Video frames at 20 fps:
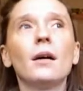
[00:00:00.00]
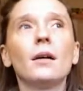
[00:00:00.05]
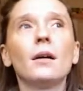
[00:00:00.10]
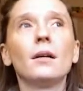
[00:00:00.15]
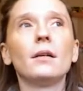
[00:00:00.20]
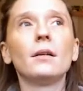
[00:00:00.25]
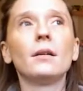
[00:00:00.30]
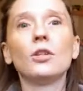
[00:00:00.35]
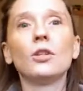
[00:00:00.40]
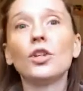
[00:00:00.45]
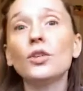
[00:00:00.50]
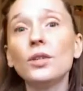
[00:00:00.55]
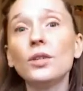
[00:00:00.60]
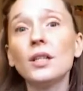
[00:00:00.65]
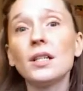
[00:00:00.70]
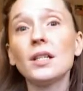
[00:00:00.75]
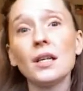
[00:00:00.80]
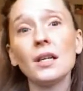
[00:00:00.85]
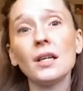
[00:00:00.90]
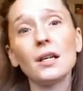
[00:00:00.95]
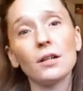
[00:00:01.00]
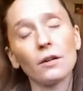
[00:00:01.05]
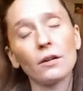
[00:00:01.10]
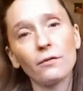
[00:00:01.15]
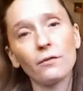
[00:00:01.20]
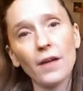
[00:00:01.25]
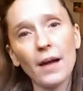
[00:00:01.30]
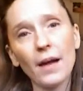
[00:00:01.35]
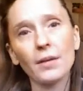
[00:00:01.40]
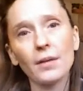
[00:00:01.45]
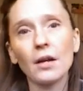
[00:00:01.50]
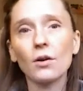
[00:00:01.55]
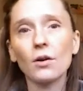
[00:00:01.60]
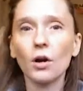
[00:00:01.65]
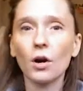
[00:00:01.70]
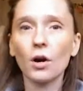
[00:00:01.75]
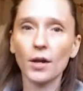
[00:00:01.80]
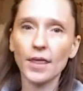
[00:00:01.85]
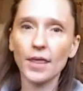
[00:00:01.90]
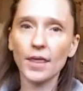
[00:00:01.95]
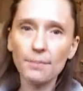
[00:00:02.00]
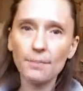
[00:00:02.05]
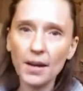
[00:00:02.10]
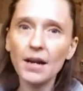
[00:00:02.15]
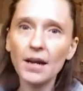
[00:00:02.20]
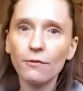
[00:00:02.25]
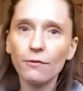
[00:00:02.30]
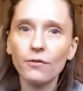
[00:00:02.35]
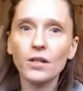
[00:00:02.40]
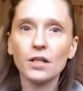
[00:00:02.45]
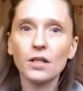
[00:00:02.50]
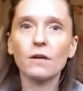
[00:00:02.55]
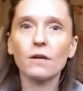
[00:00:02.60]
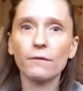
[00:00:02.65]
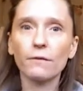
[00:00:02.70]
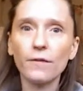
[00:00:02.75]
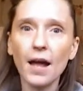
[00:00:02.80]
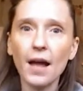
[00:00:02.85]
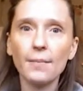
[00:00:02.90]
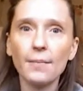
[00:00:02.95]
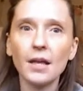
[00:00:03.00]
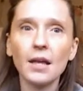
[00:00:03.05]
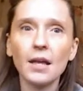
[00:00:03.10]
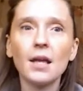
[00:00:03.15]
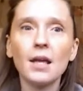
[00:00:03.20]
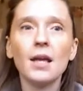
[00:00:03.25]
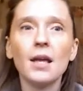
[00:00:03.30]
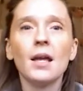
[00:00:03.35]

unity in your family, or that benefits your family,